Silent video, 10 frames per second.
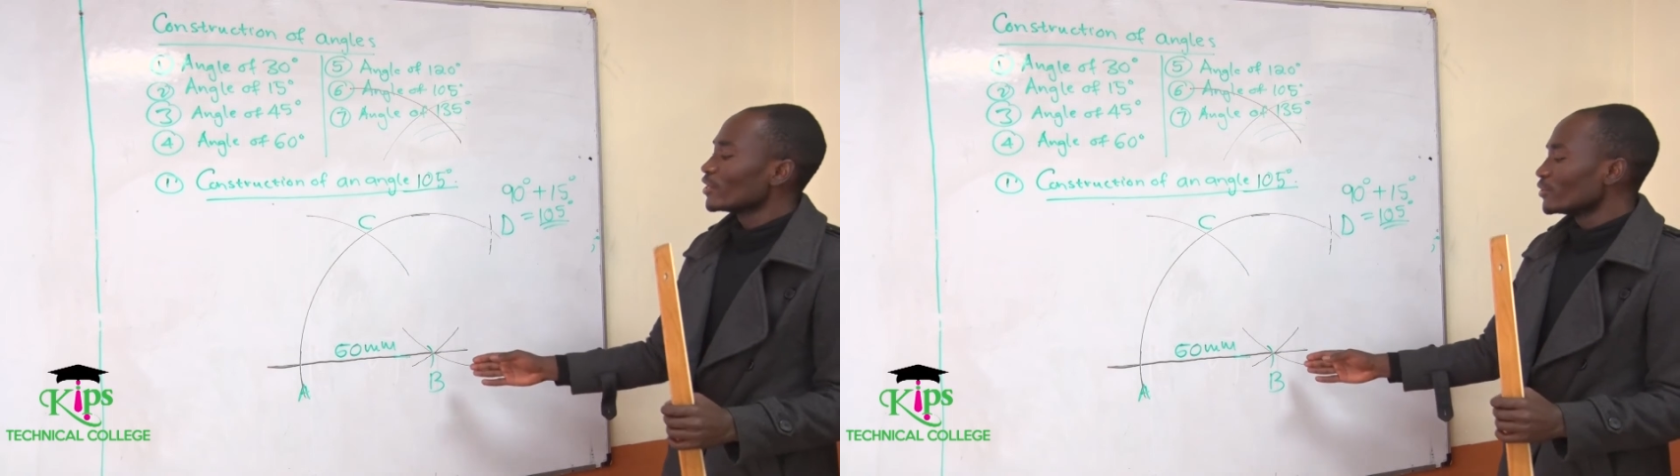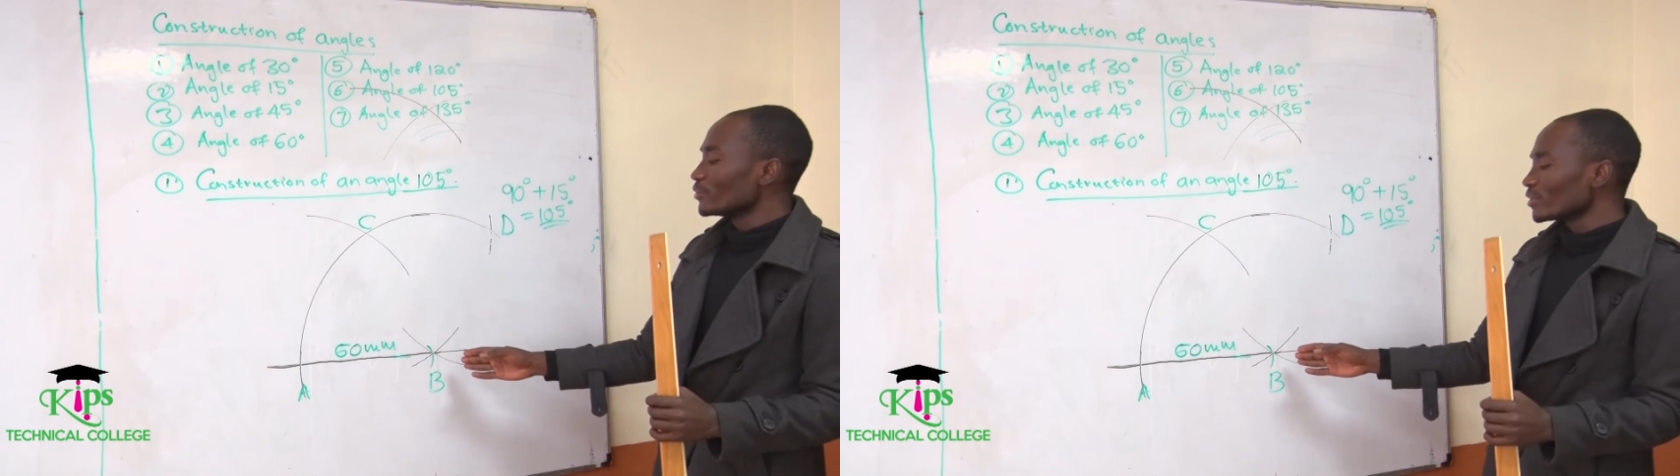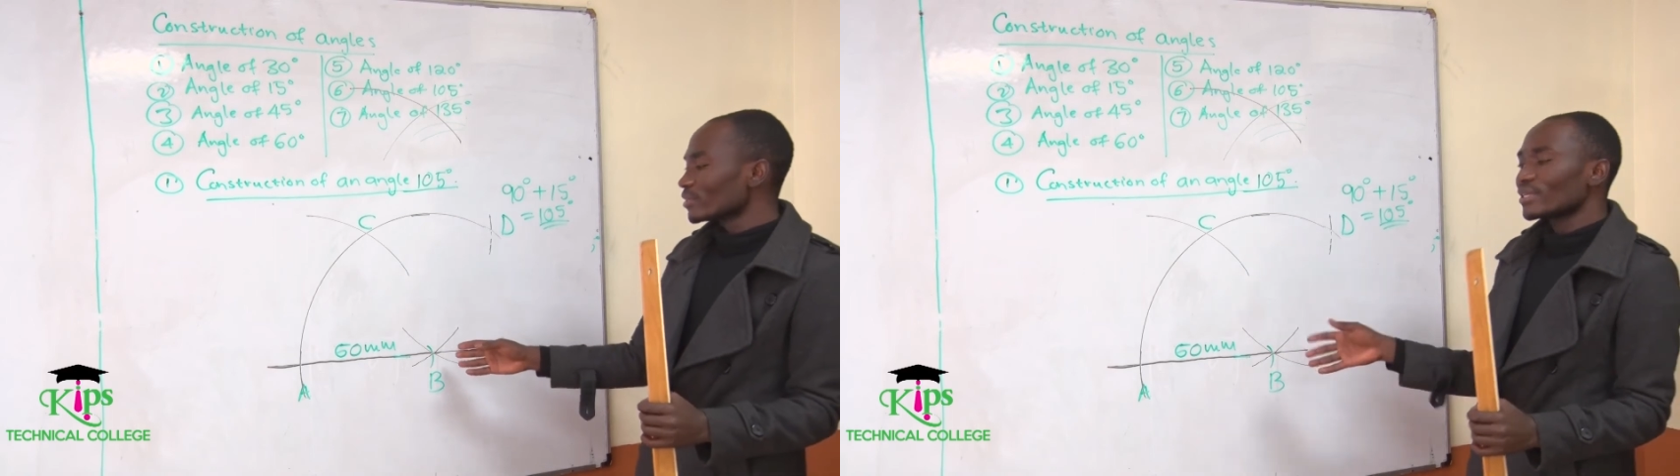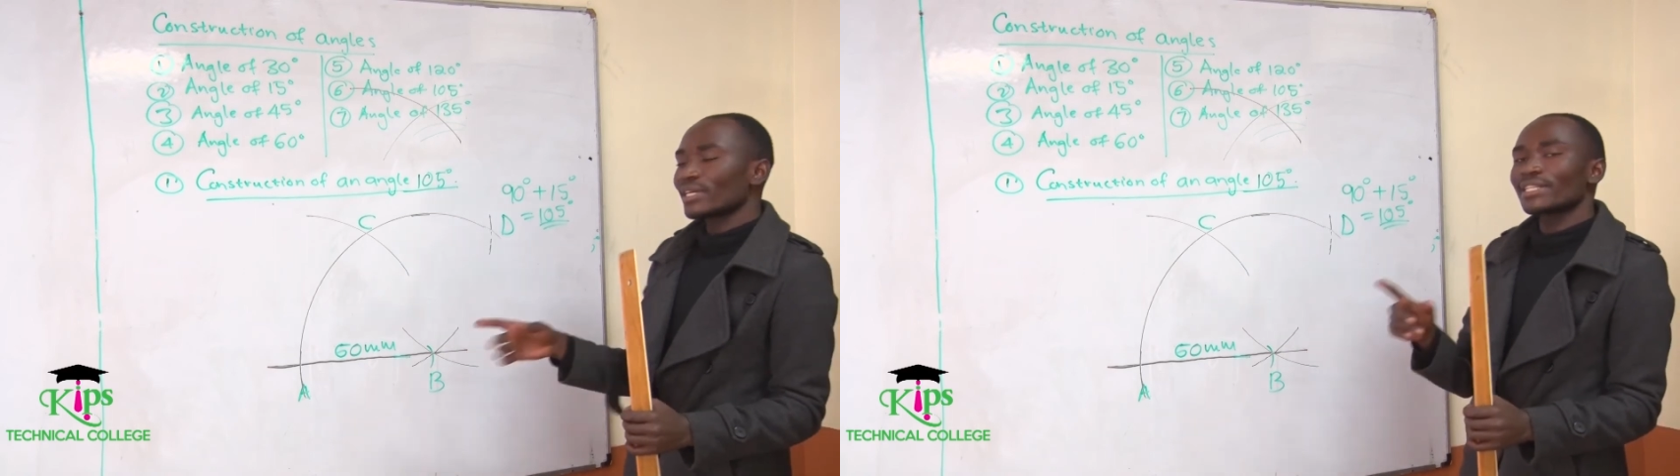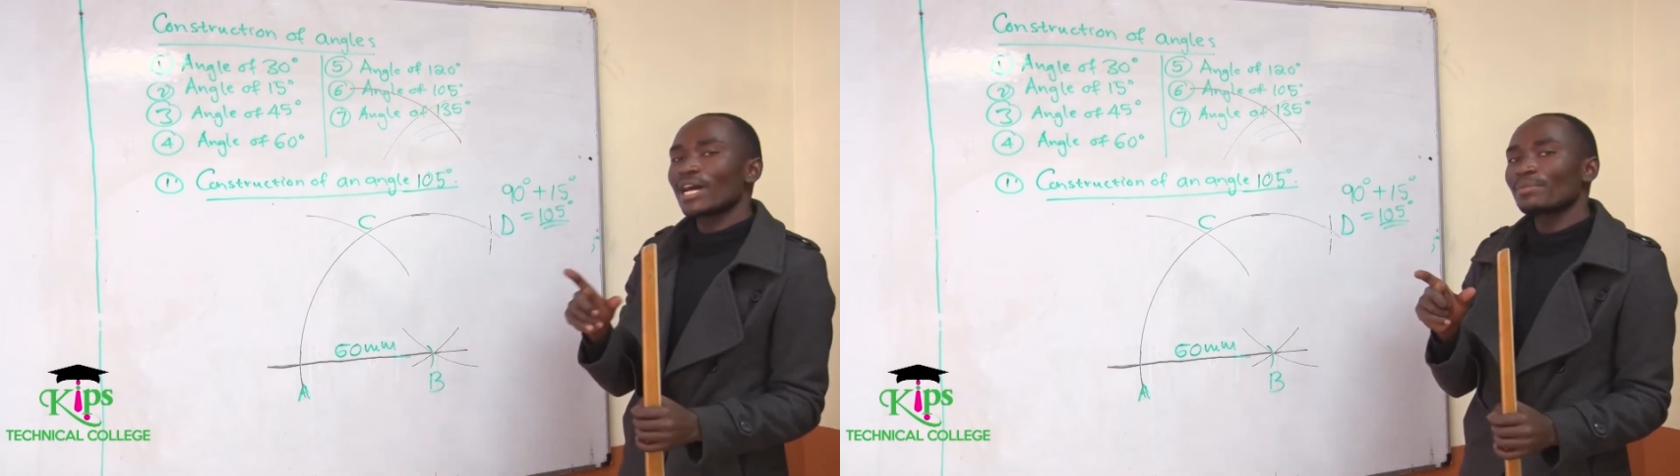You
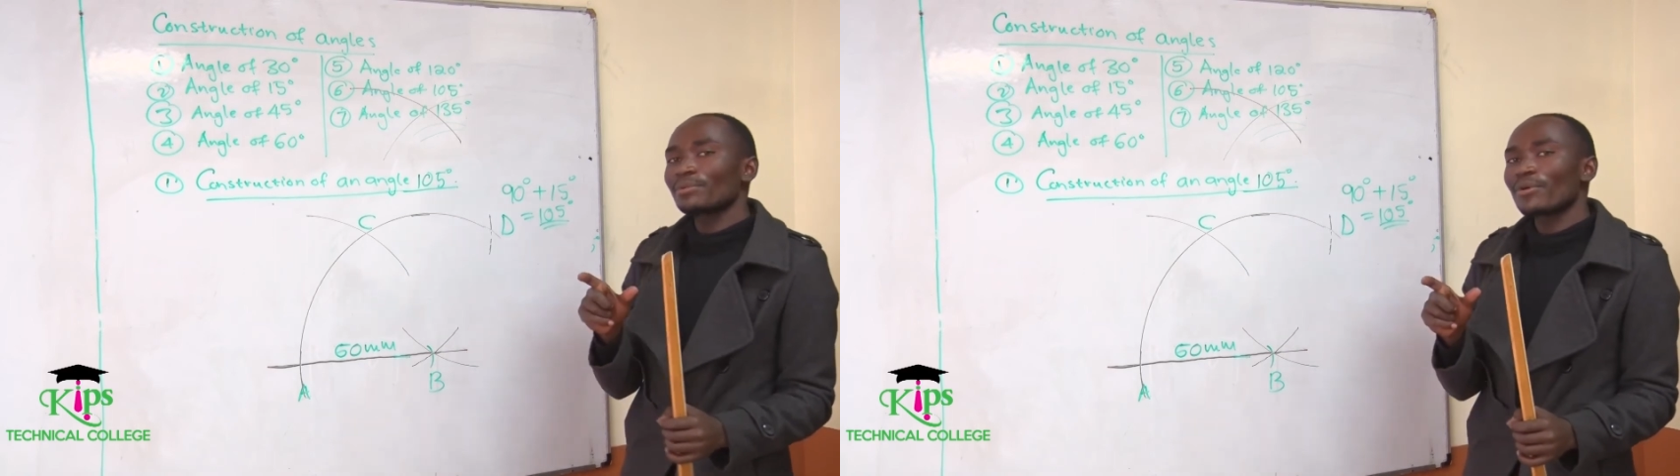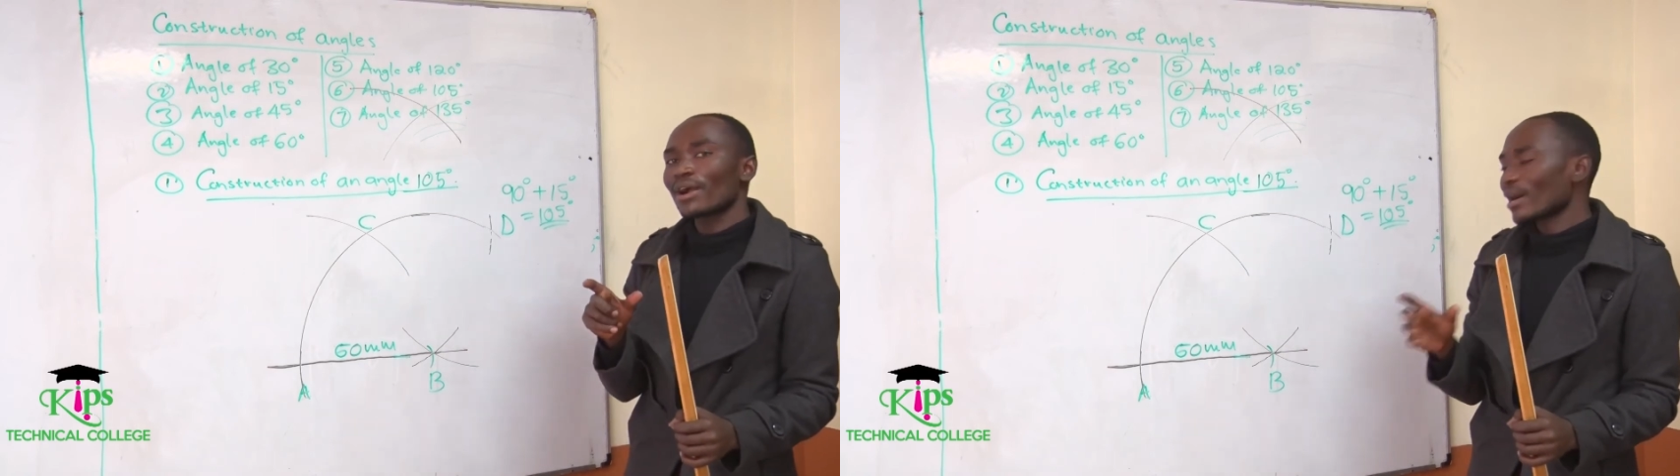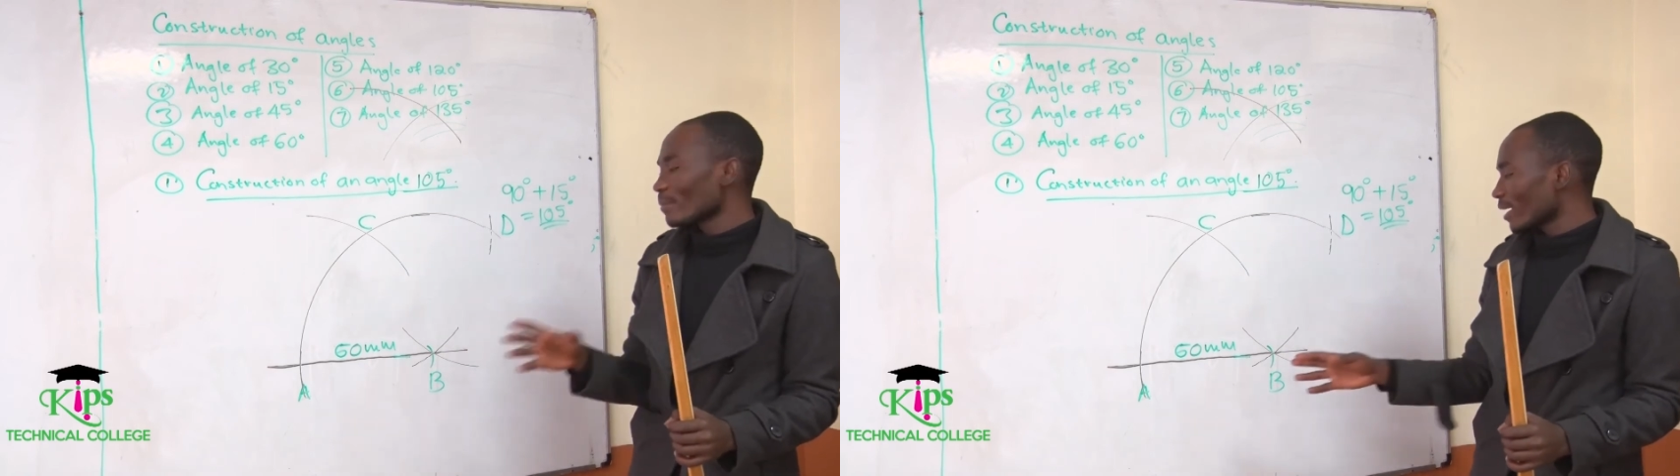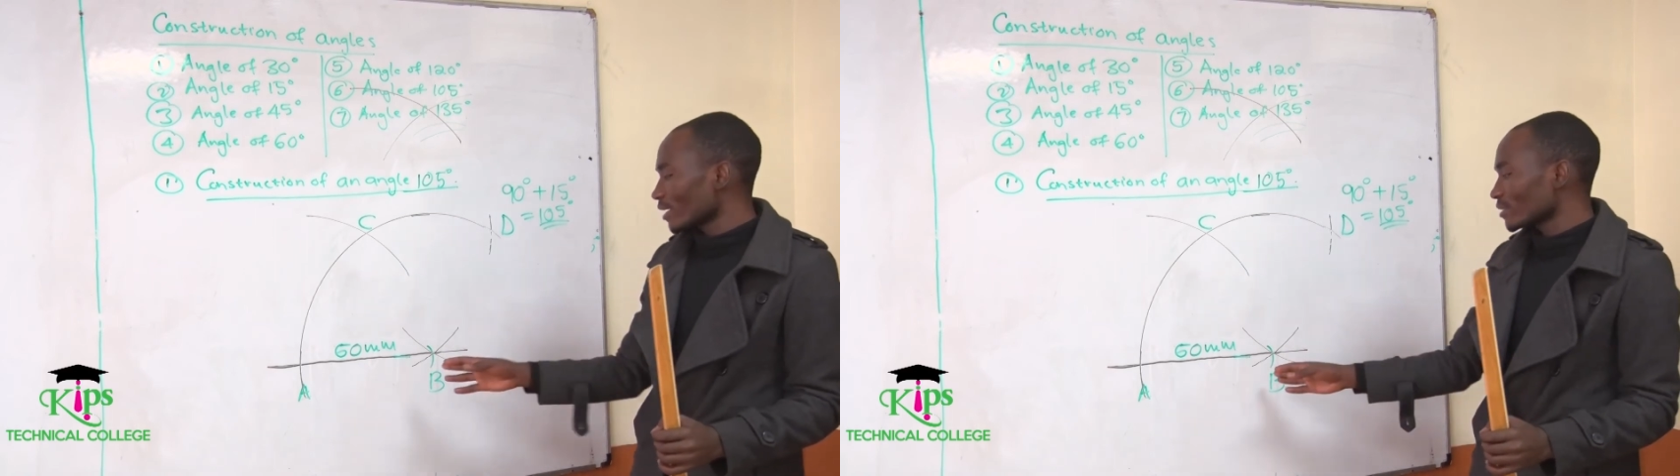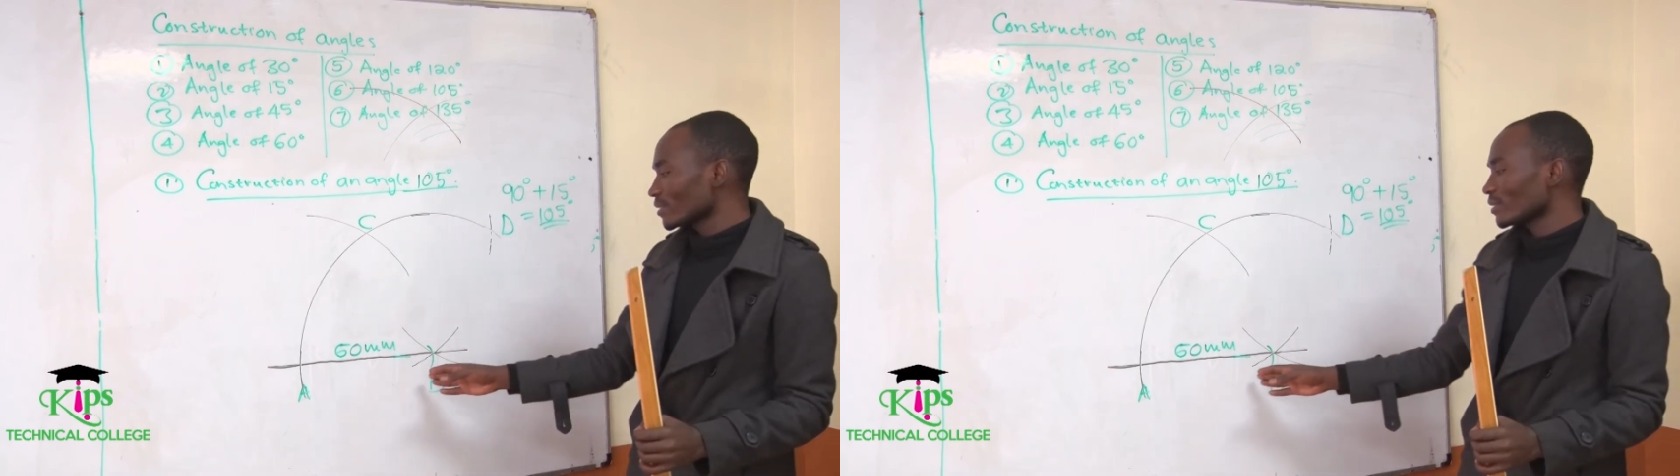stretch up your
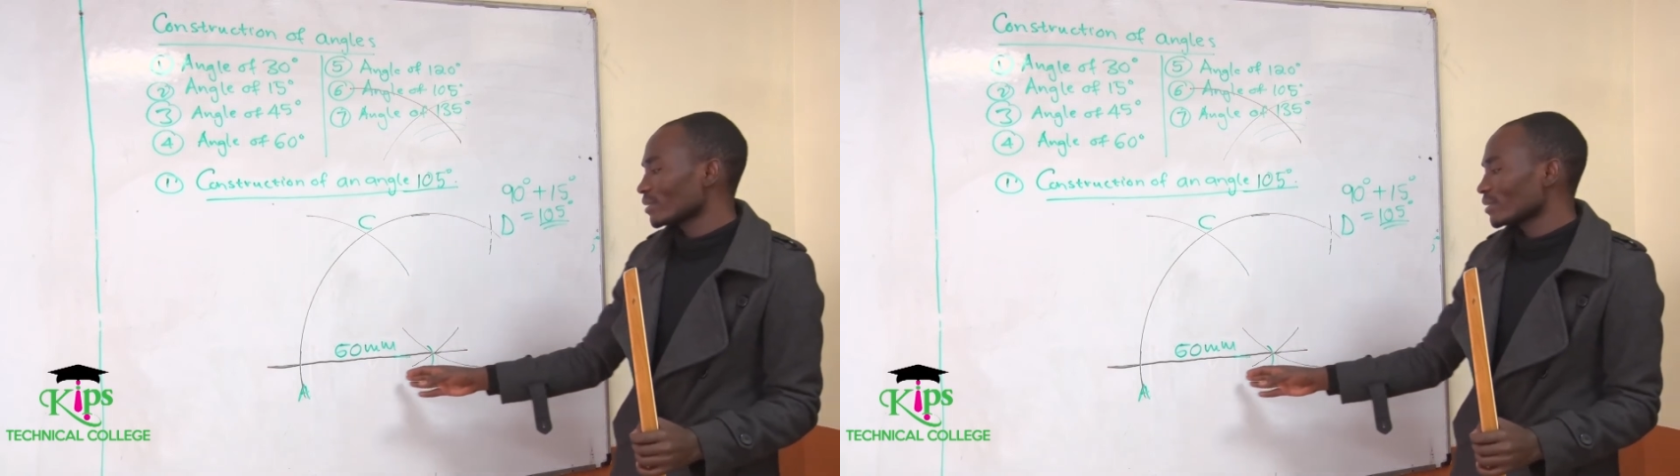compass,